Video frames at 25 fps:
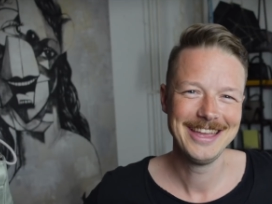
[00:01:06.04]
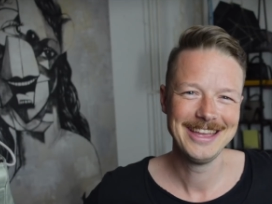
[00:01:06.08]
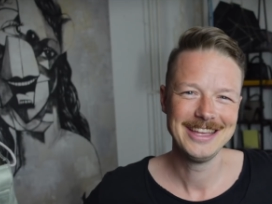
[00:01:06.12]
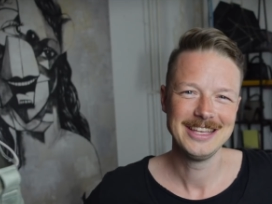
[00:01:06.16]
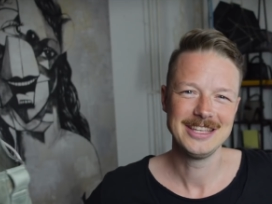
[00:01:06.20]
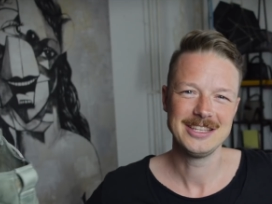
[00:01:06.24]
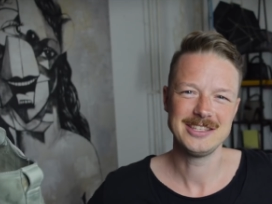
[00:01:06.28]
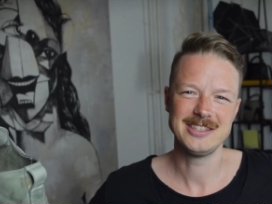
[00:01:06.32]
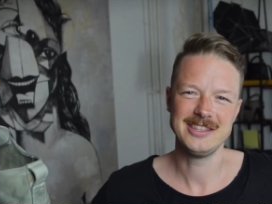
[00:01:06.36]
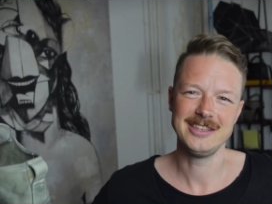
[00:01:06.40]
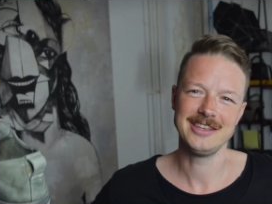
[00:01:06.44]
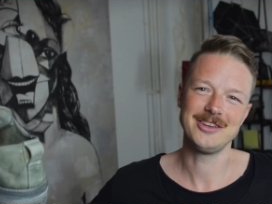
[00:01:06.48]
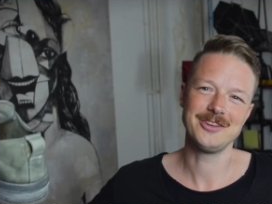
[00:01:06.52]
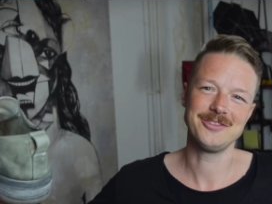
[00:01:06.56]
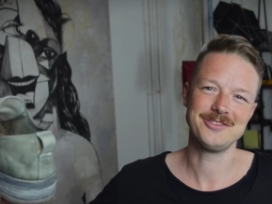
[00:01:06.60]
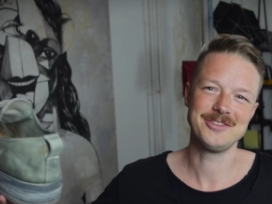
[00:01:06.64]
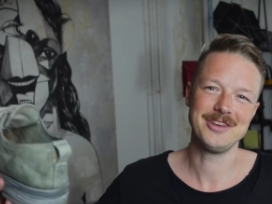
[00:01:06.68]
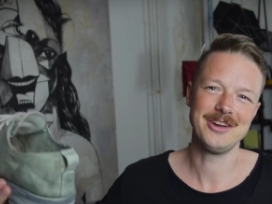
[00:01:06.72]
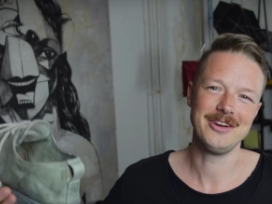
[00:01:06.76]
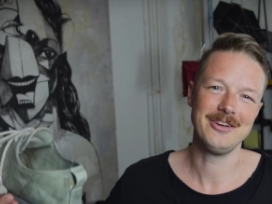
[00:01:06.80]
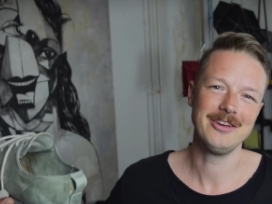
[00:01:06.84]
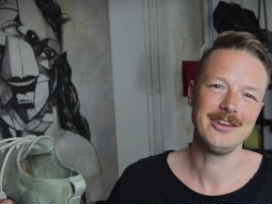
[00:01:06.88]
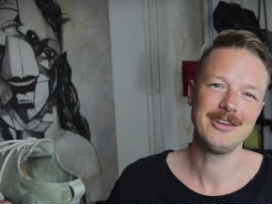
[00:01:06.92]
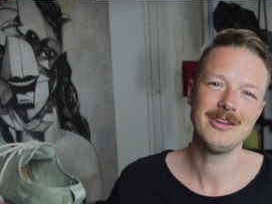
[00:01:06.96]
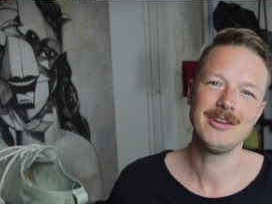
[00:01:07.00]
sneakers
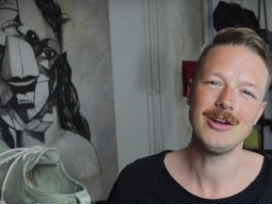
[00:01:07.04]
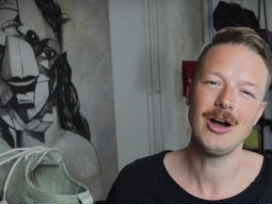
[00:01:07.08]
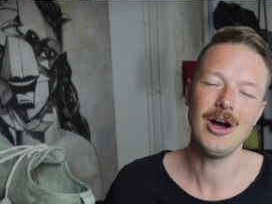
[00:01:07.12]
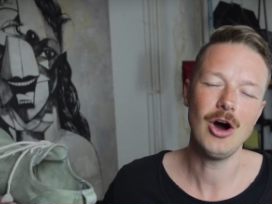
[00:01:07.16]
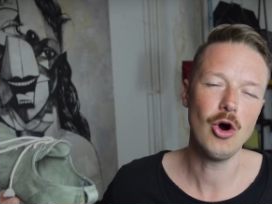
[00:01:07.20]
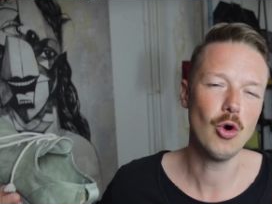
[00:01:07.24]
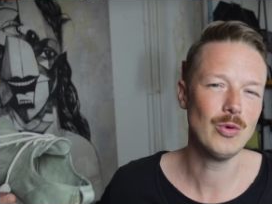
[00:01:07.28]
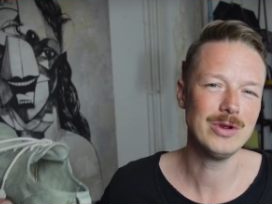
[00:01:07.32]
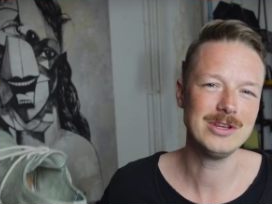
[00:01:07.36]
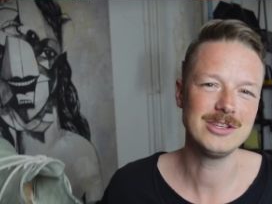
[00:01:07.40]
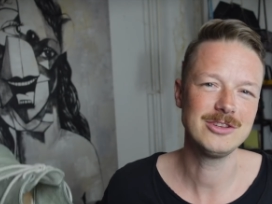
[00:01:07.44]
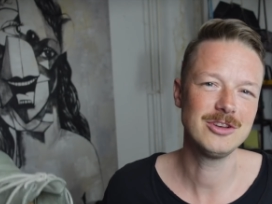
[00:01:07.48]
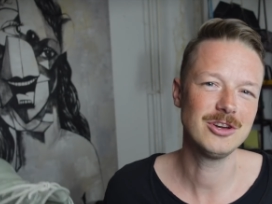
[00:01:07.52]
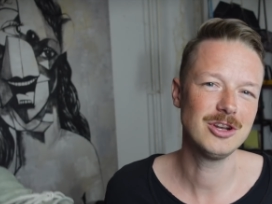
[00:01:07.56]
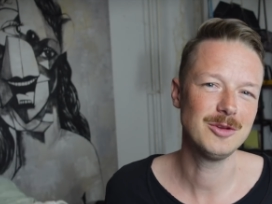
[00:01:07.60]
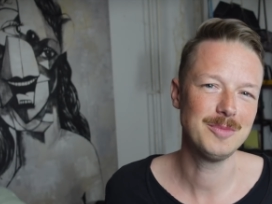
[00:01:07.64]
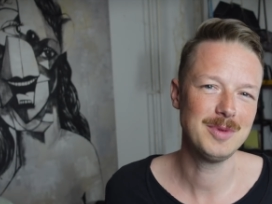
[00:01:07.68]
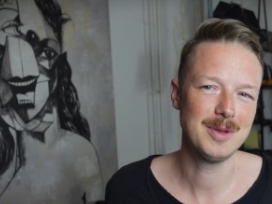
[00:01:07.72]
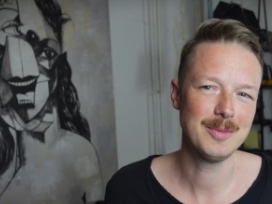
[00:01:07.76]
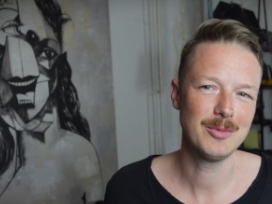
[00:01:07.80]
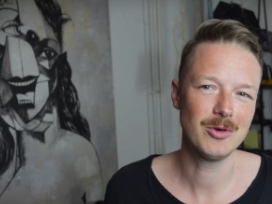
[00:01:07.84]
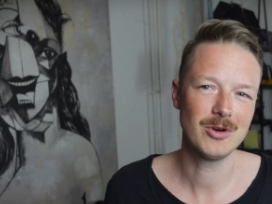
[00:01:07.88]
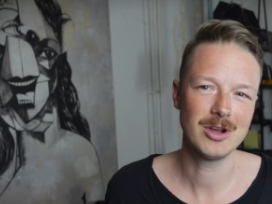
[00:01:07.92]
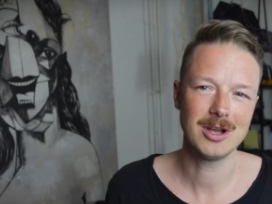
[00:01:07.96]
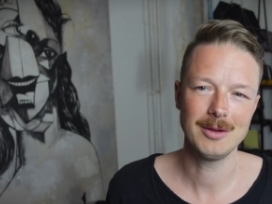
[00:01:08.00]
are always gonna be
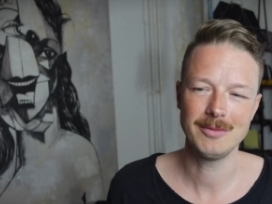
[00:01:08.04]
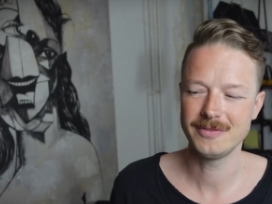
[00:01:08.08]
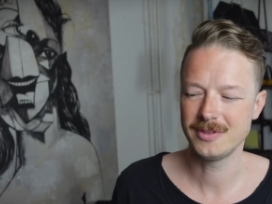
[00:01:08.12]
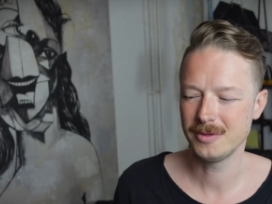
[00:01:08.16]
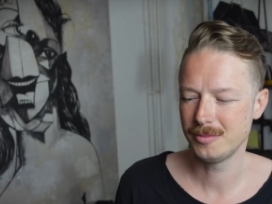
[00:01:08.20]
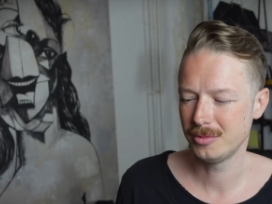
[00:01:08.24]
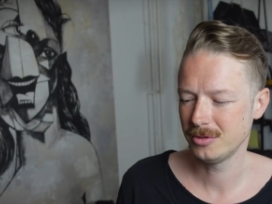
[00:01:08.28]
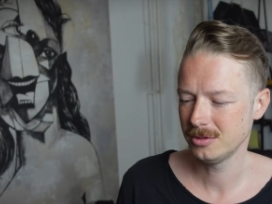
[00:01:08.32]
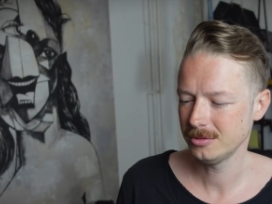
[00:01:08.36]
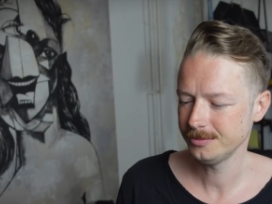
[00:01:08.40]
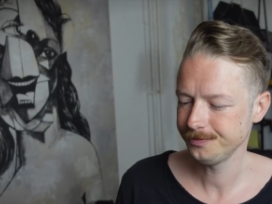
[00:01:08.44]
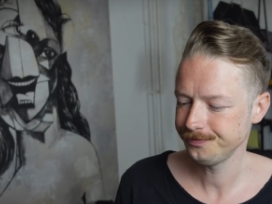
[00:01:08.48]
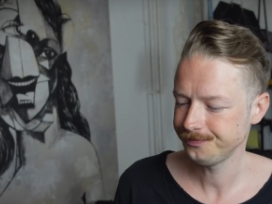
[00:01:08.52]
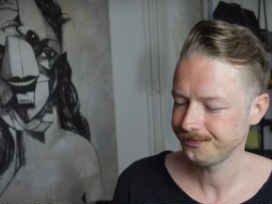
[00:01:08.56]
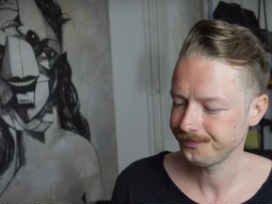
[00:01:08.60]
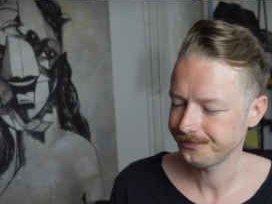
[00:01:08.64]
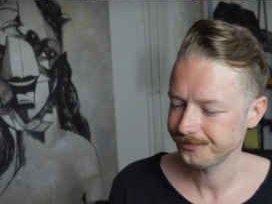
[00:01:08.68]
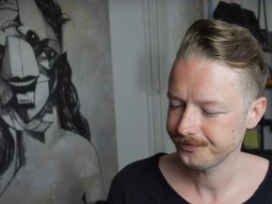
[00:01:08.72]
more comfortable,